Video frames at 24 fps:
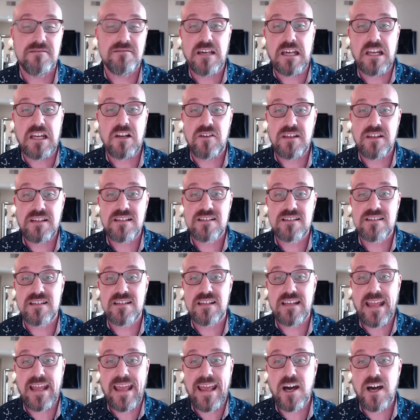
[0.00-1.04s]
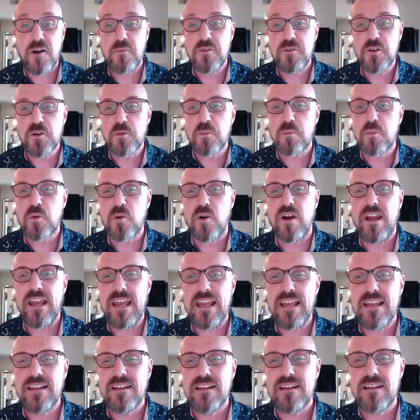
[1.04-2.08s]
Not only does it help your
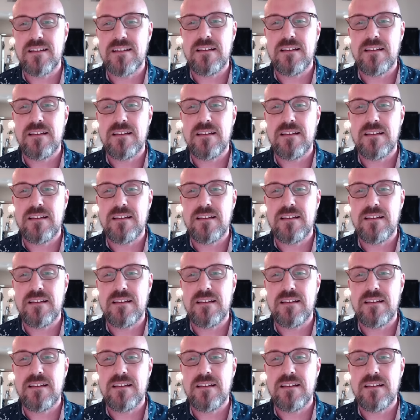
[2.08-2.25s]
brain,